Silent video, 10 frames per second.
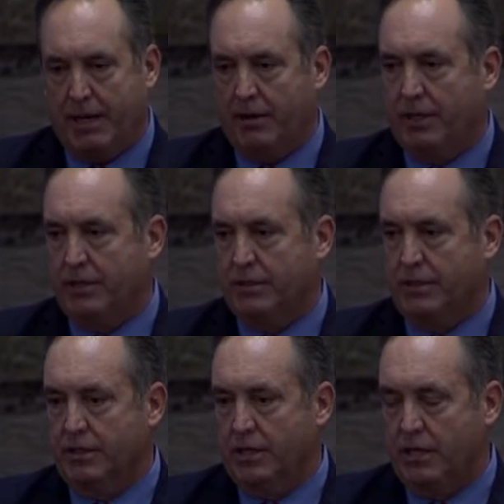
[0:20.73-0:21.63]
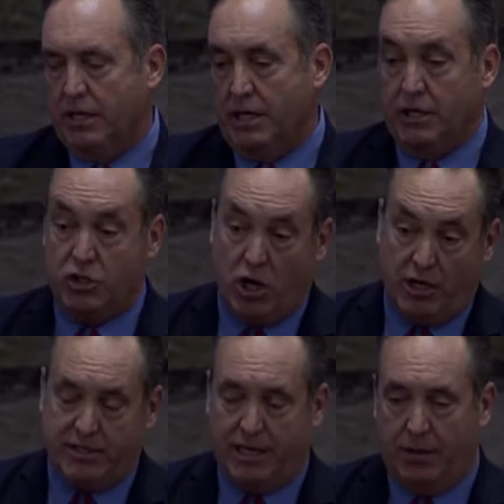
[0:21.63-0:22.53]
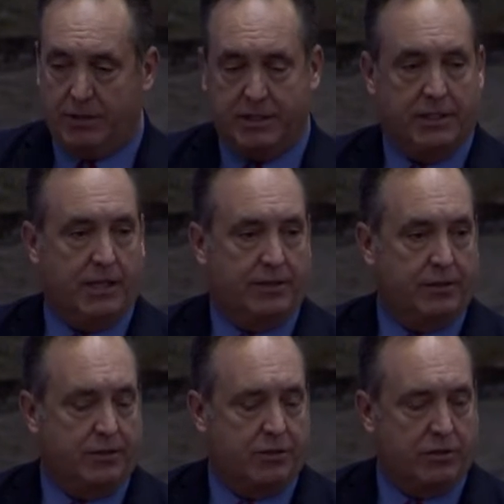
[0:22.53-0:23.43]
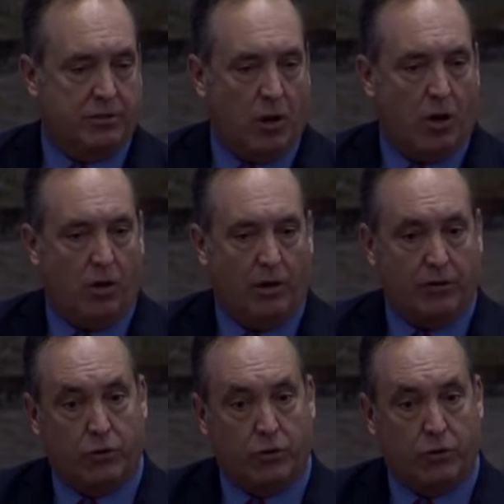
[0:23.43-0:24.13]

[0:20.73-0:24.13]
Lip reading: Mary's and Johnstown, which isn't necessarily so small,